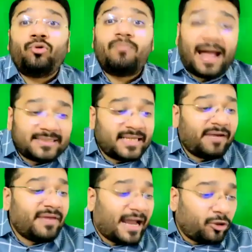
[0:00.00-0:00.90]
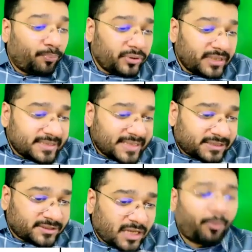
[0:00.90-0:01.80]
To match that, we had to put this
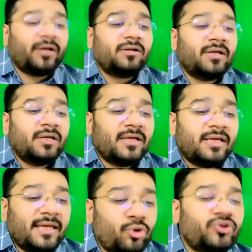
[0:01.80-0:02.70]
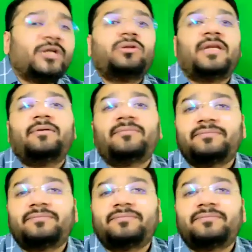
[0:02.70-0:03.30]
extra point through Schedule 3.